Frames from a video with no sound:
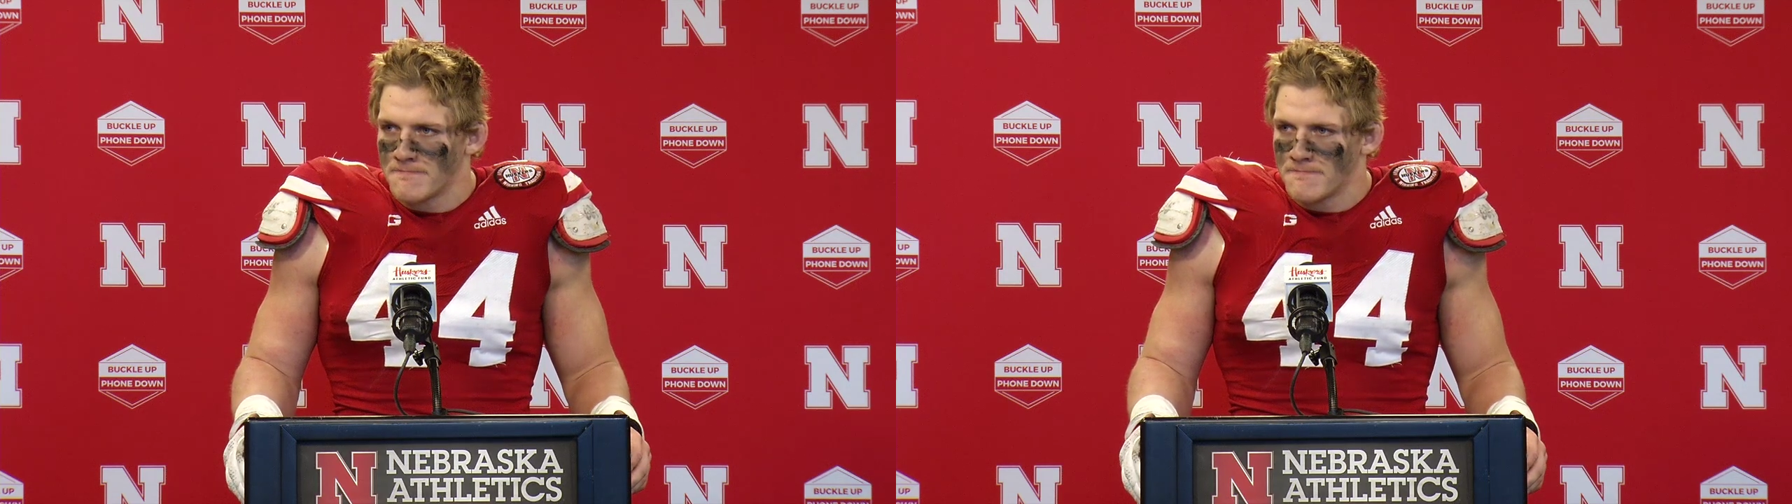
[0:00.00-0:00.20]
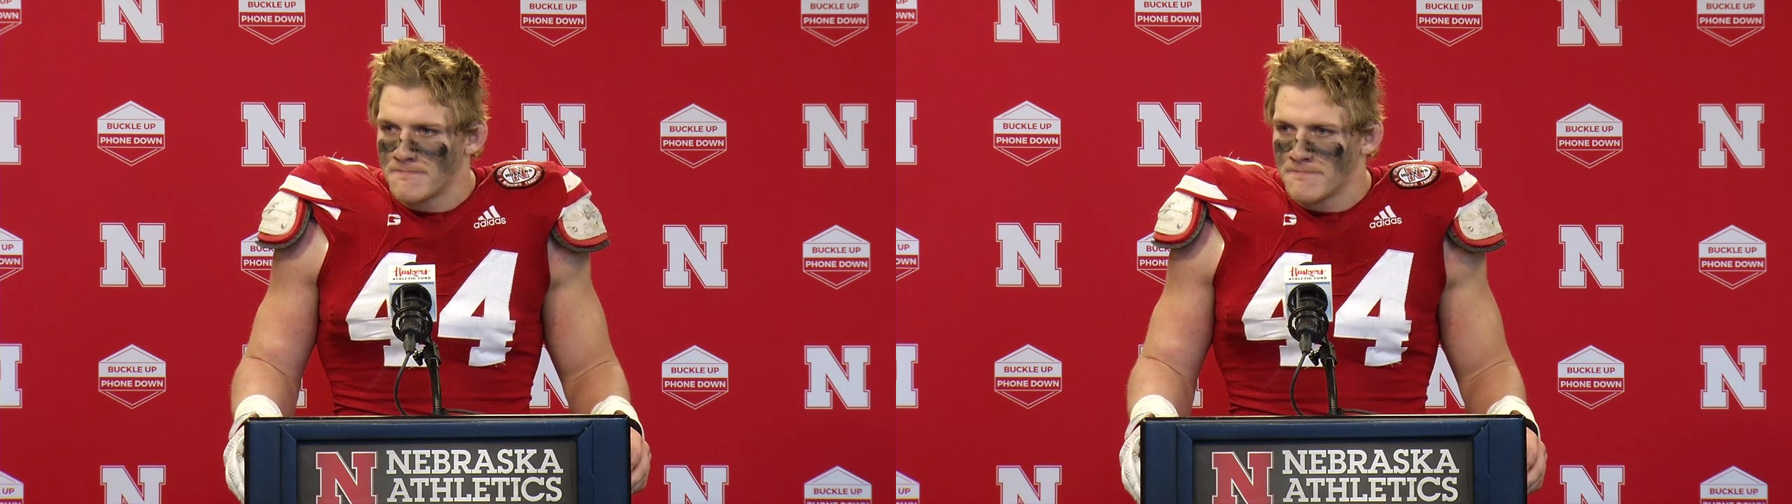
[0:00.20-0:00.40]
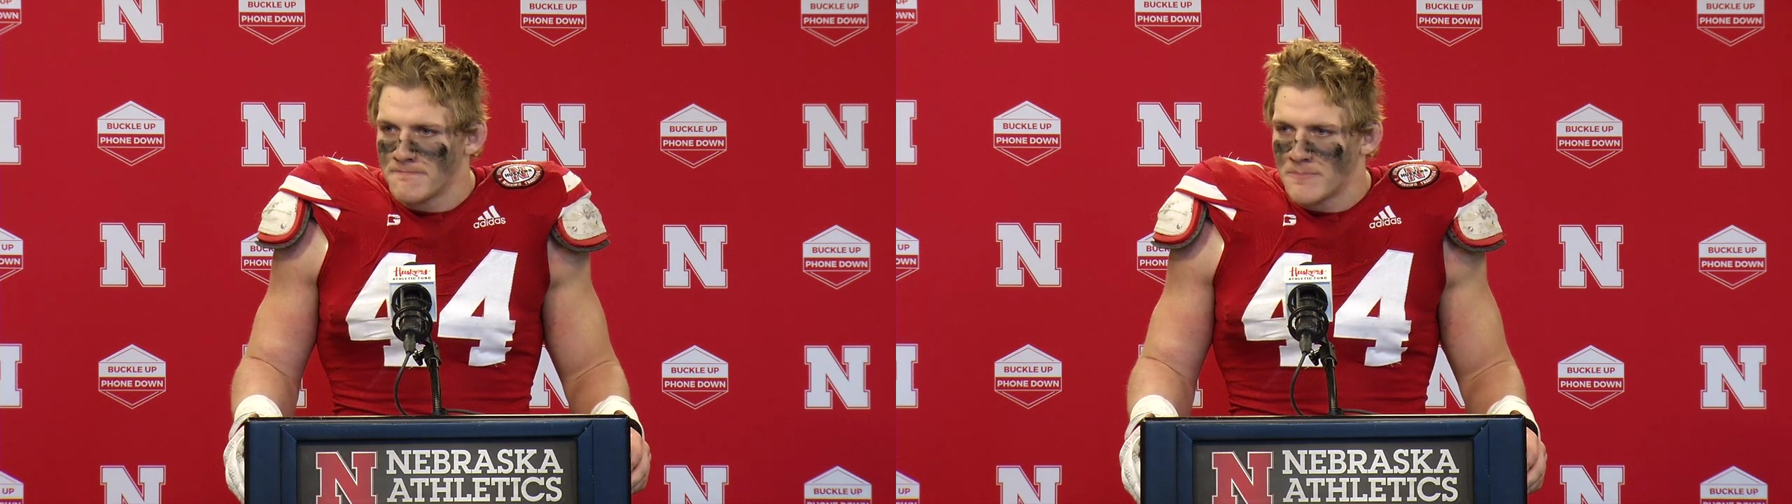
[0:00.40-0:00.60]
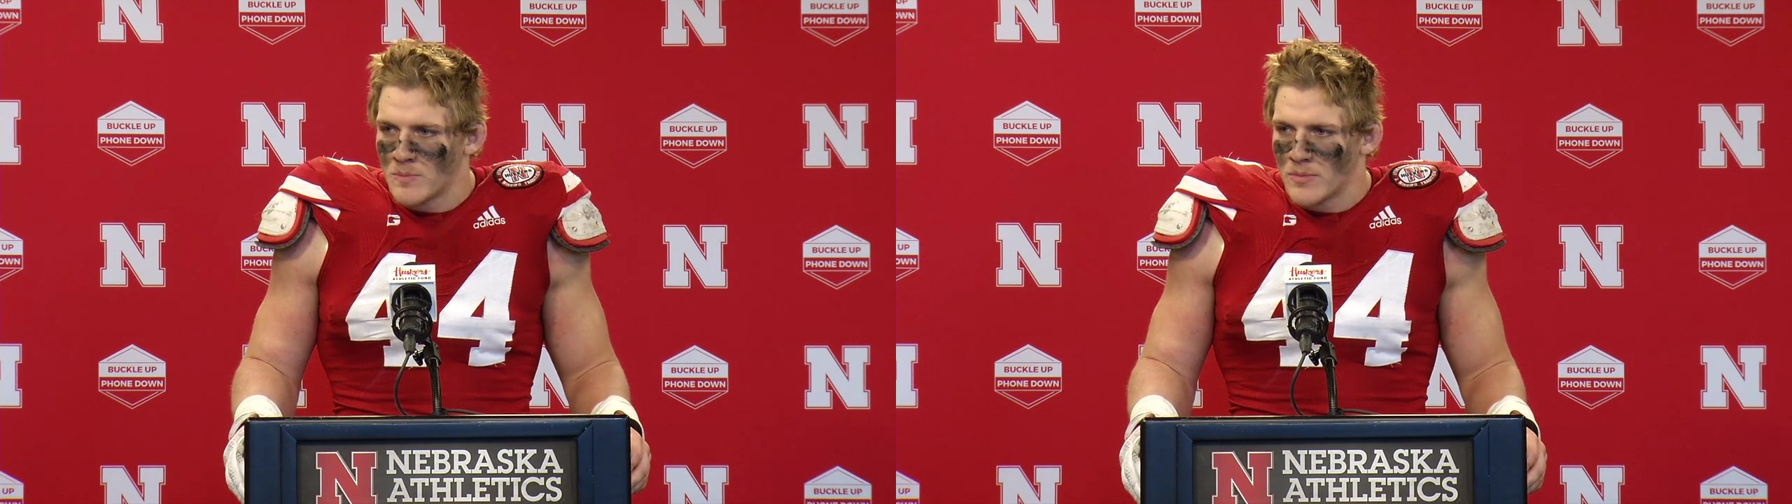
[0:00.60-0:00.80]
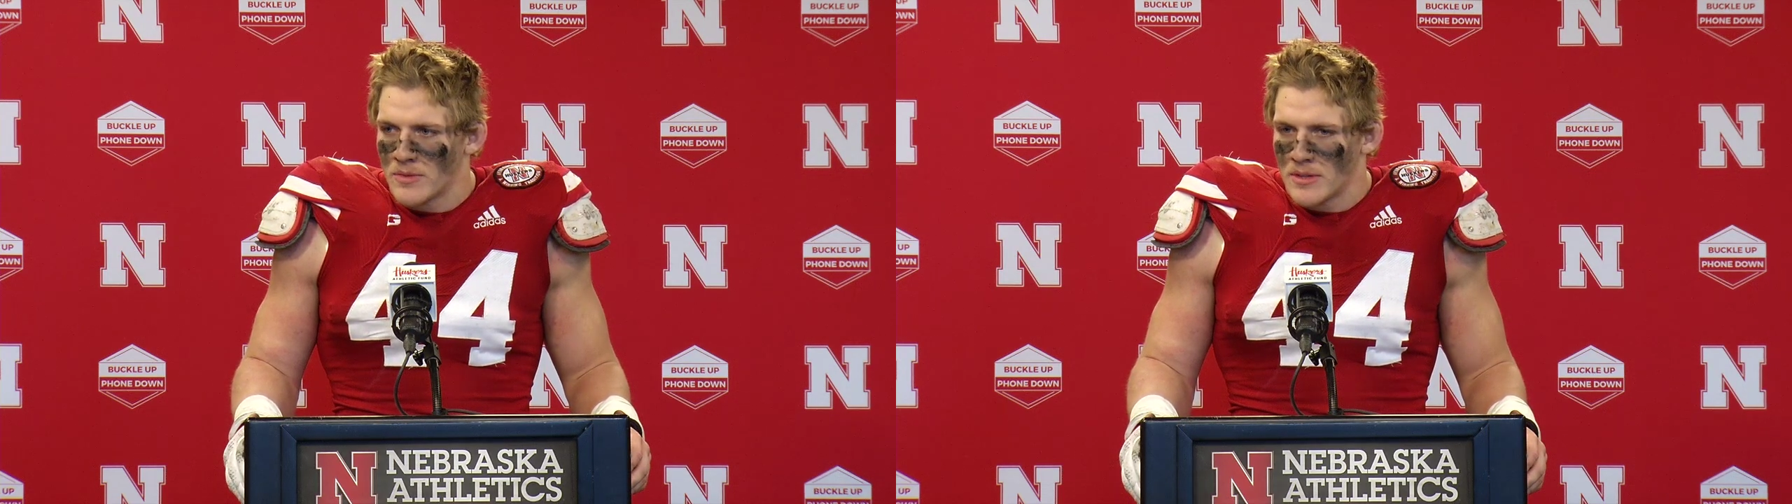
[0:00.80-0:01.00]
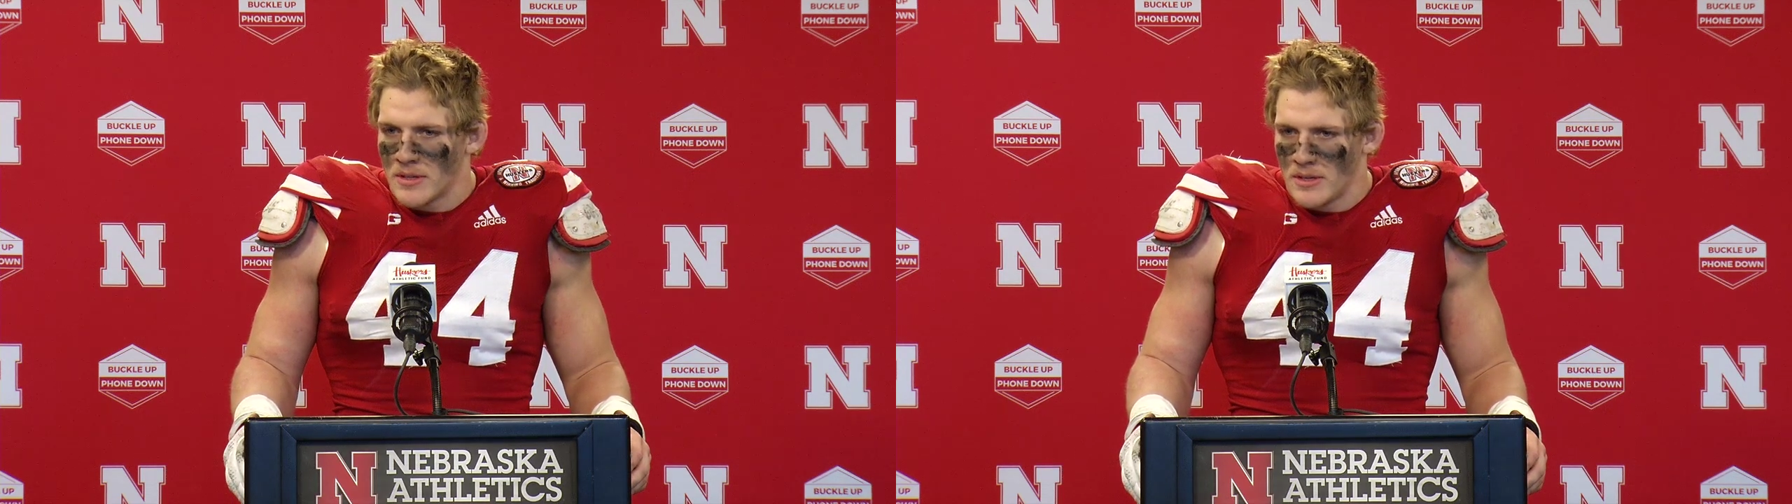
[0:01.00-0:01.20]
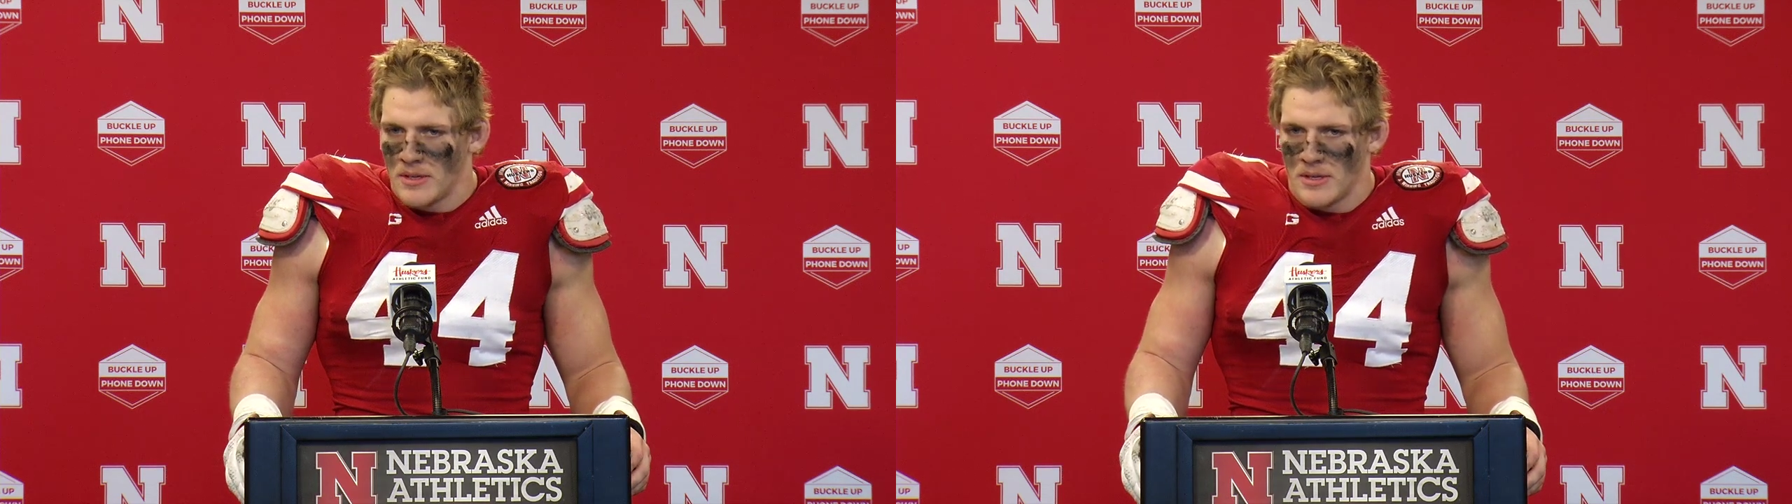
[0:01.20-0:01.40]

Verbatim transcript: quarter as those drives are piling.